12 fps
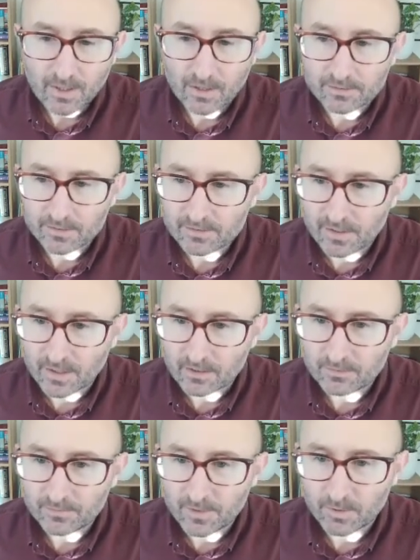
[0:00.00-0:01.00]
As I said,
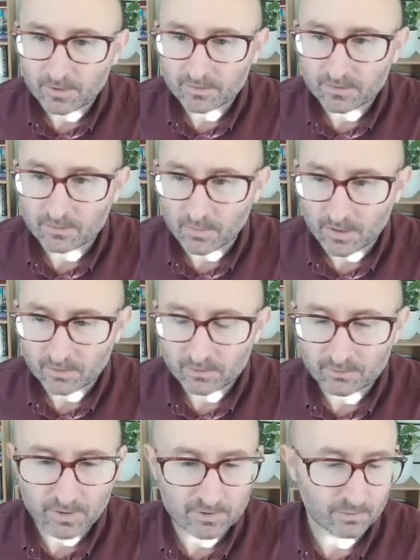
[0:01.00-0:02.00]
females to males
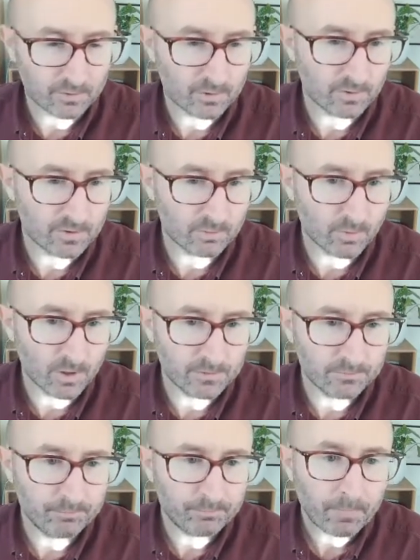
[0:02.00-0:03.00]
ratio 2-to-1.